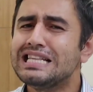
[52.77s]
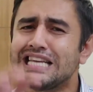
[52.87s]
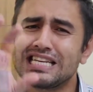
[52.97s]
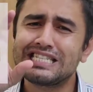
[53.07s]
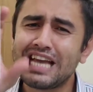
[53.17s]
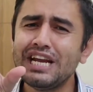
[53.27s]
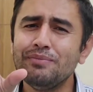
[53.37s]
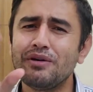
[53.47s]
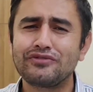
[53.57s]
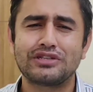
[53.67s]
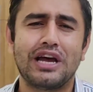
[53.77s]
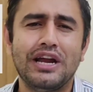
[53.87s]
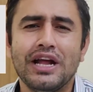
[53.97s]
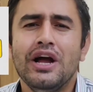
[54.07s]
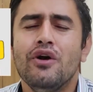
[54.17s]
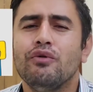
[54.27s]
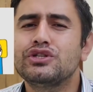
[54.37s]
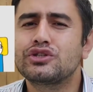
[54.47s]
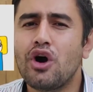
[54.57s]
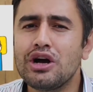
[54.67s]
There's a second website
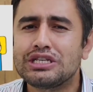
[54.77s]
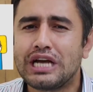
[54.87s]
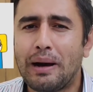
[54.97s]
which talks